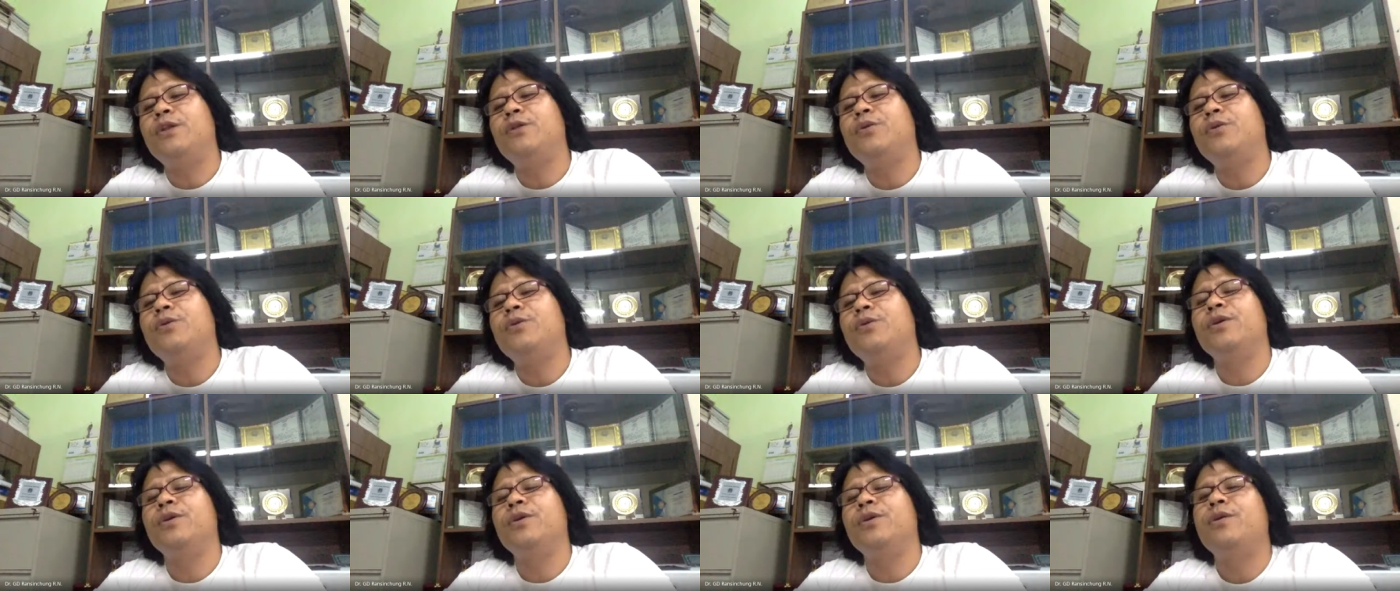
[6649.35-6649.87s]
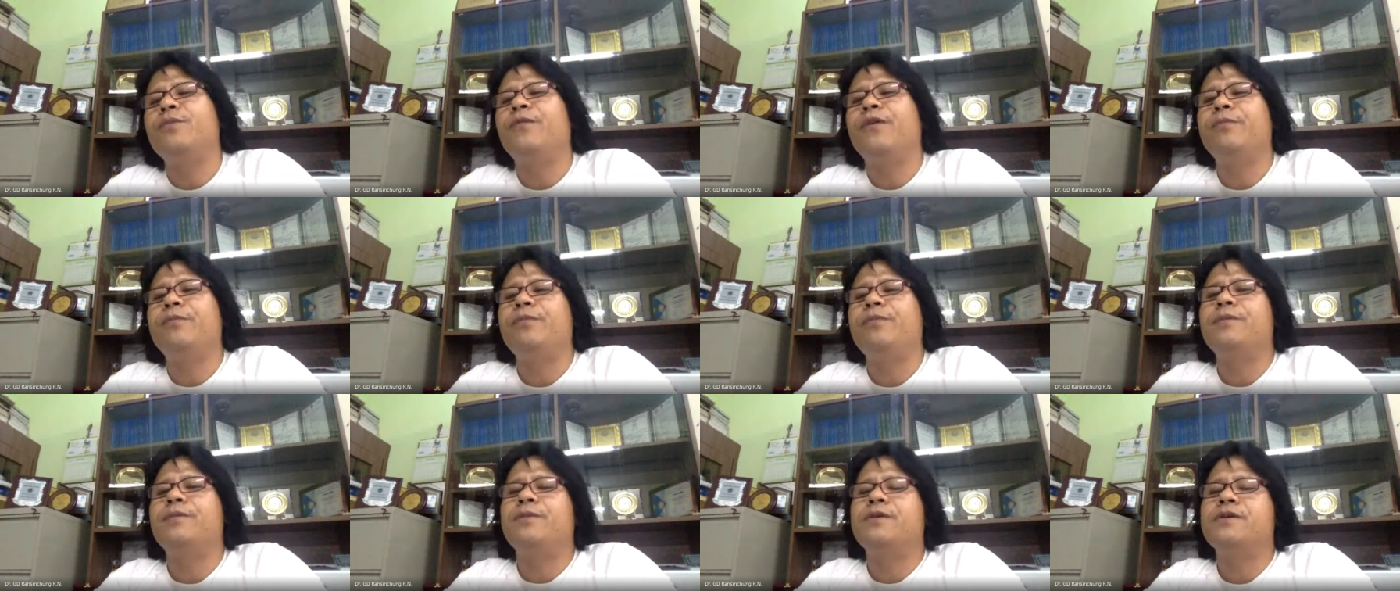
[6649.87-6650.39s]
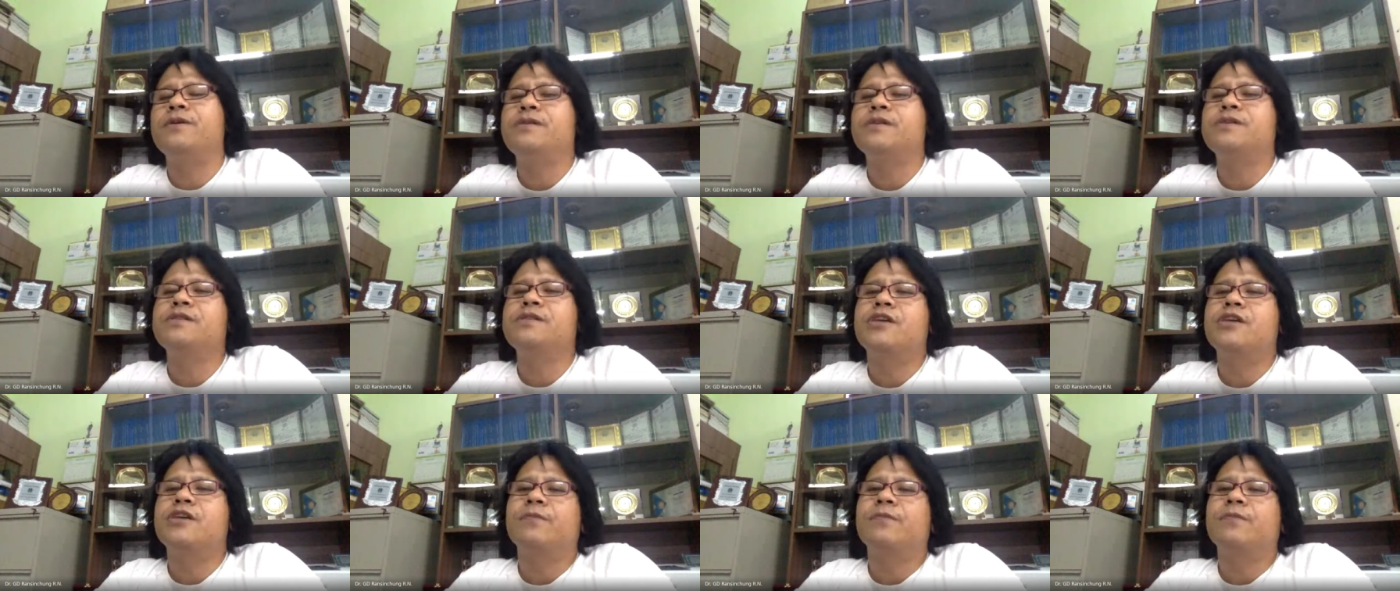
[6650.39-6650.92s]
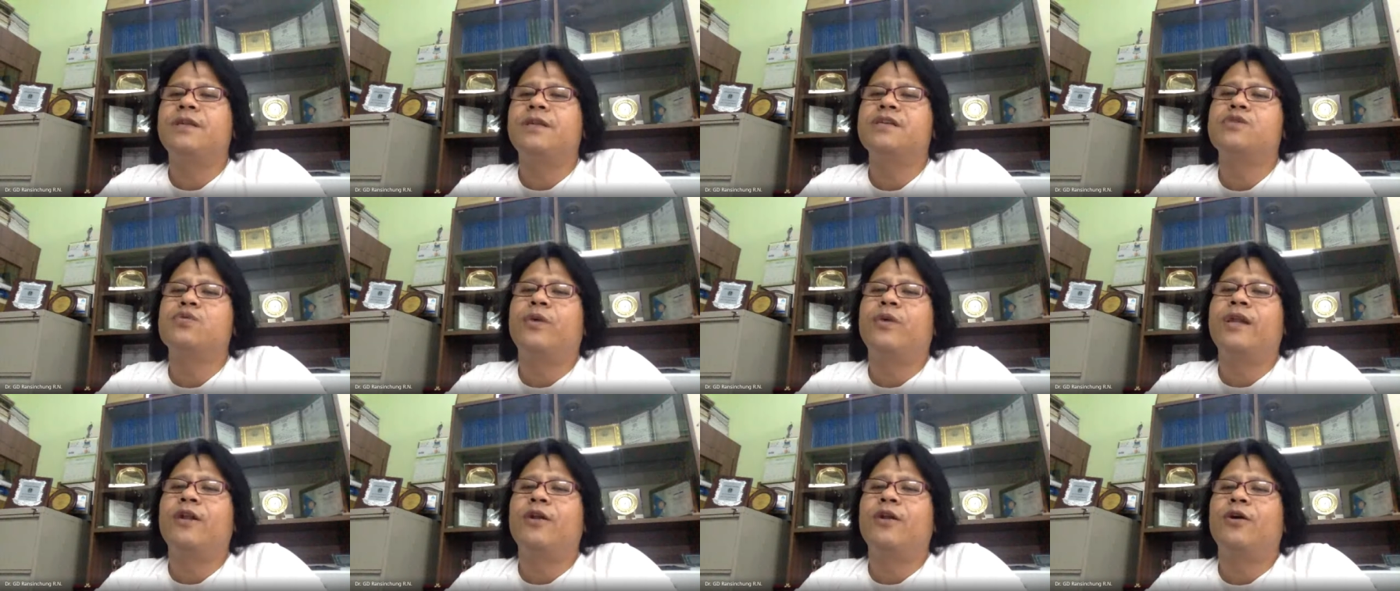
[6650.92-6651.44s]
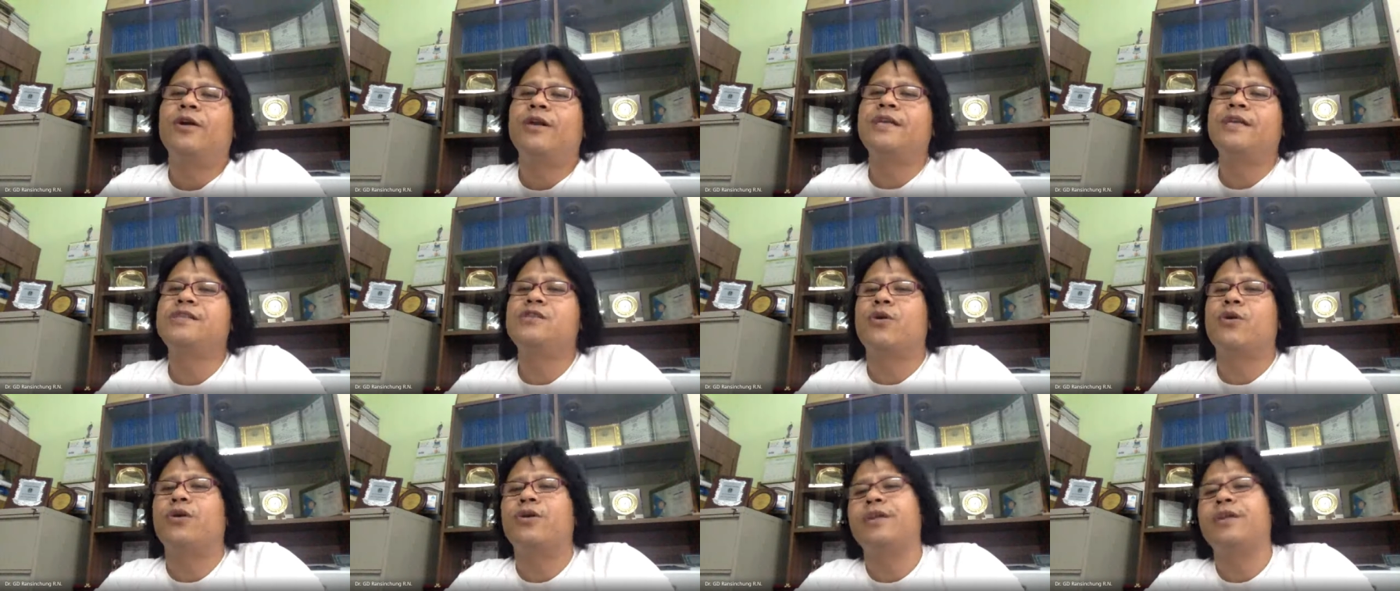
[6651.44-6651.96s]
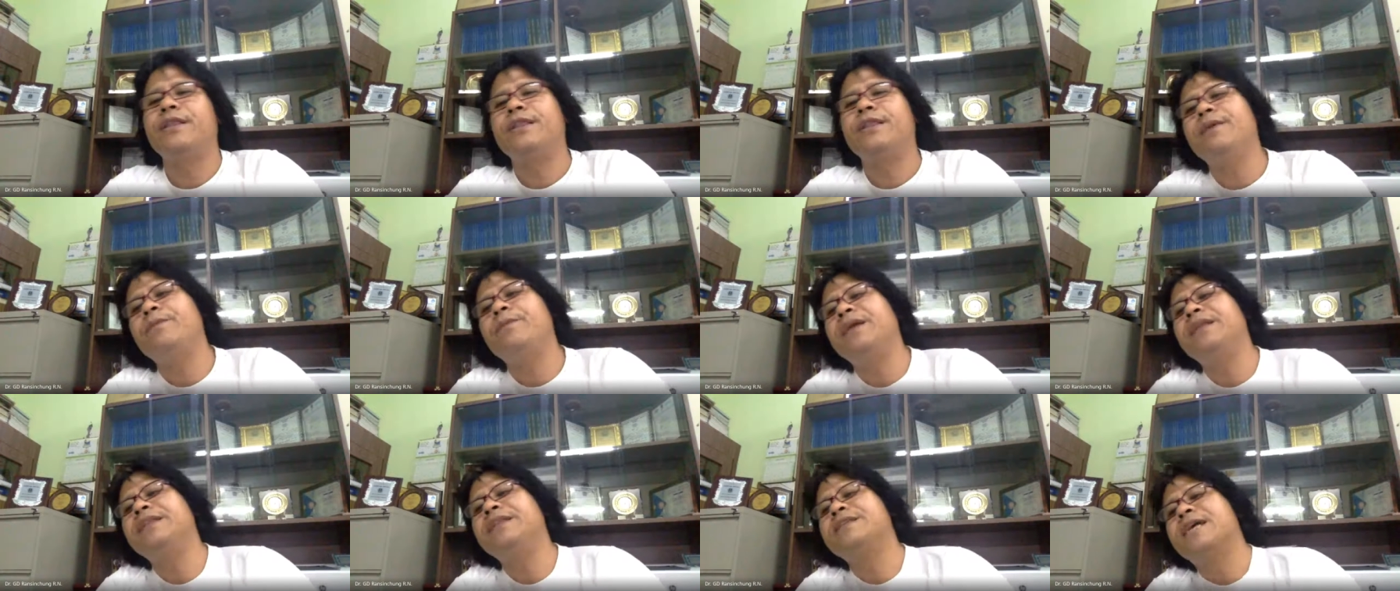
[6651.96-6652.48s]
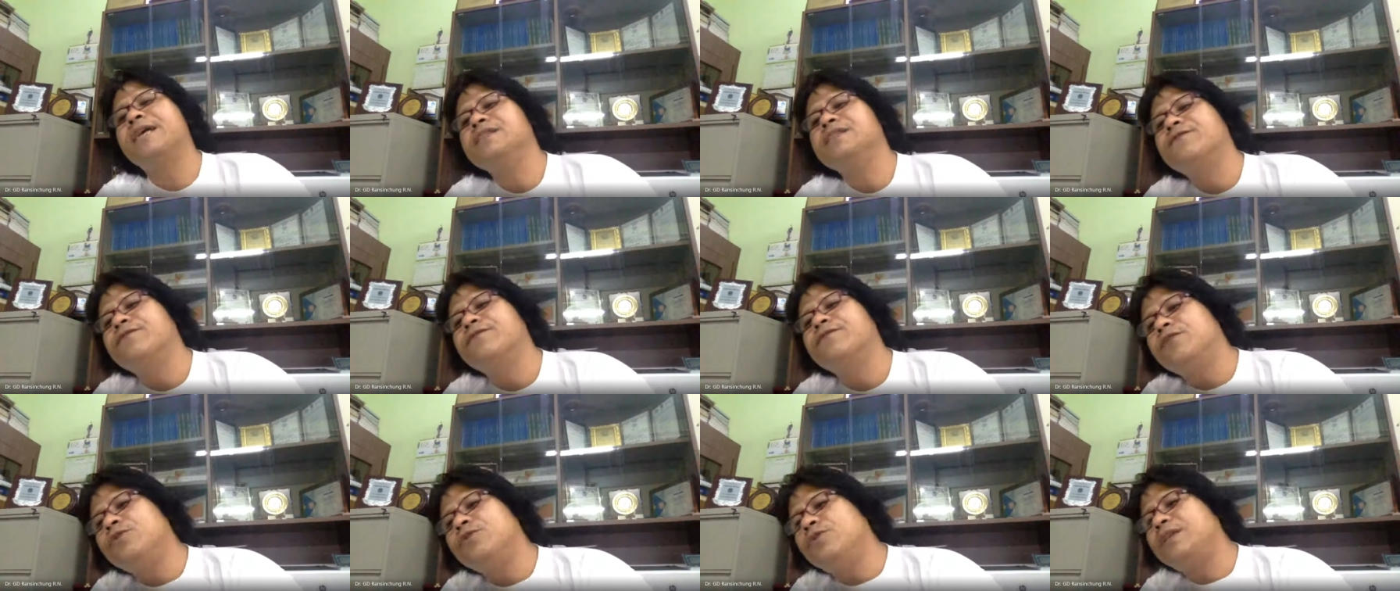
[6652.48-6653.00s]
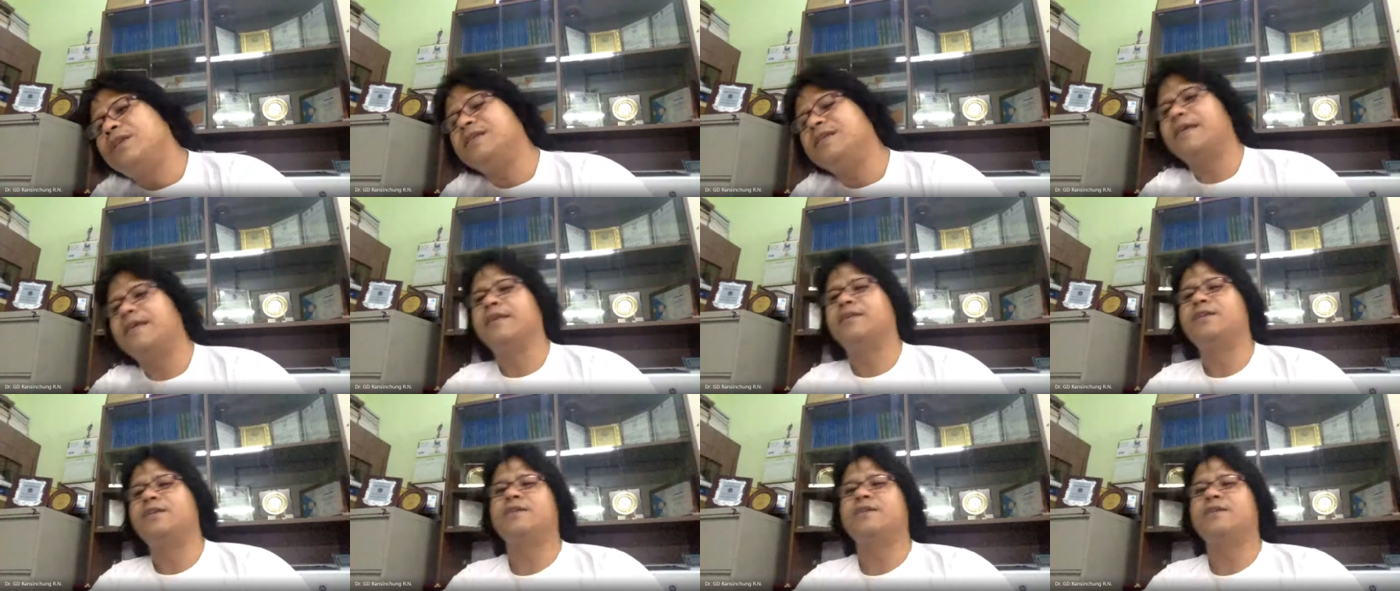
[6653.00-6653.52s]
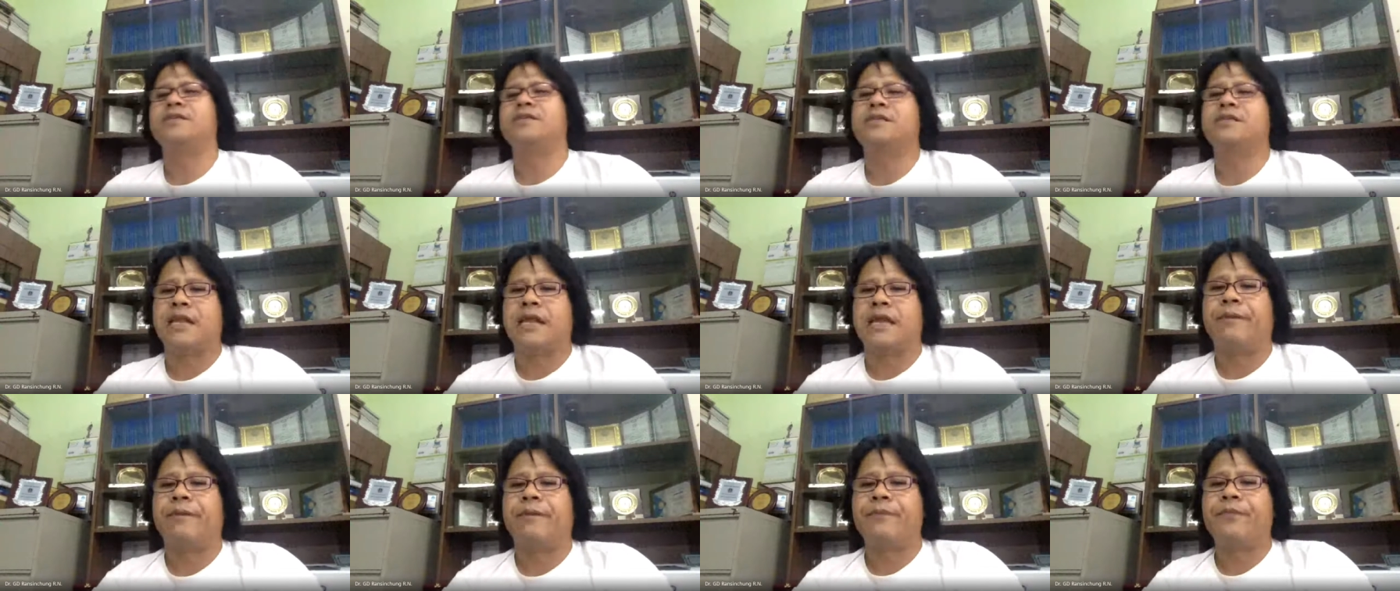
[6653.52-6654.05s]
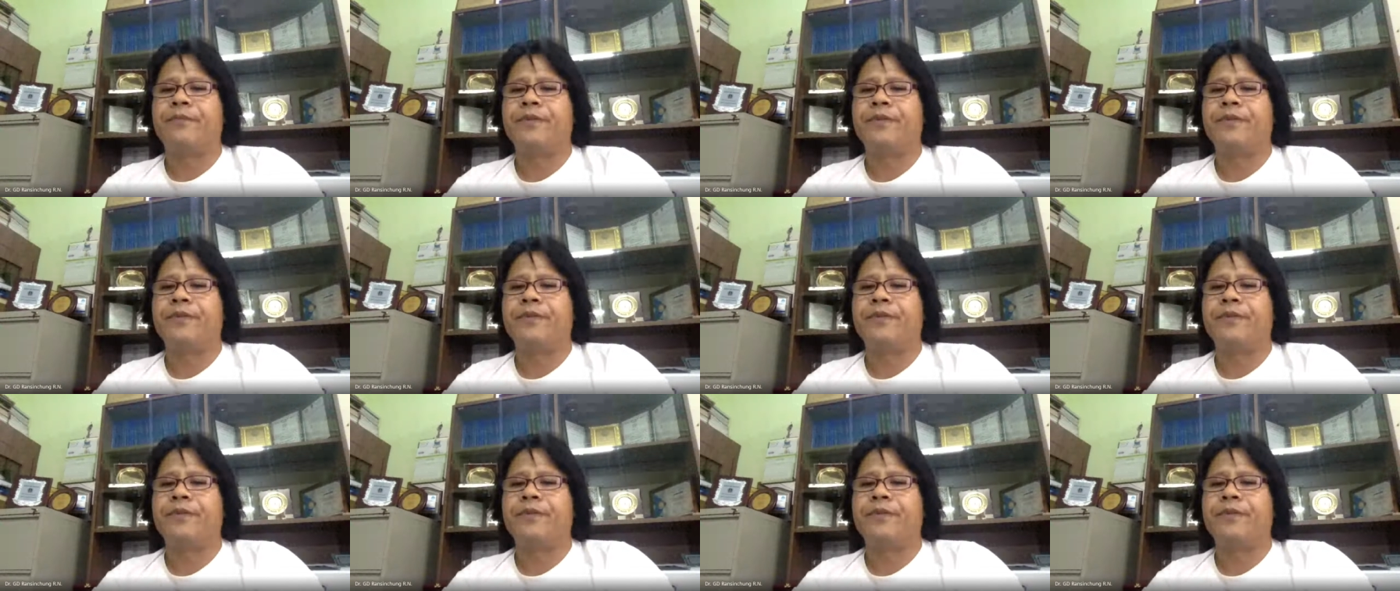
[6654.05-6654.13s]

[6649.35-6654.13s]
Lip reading: to 50% of this wheel load is already being transferred to this adjacent slab,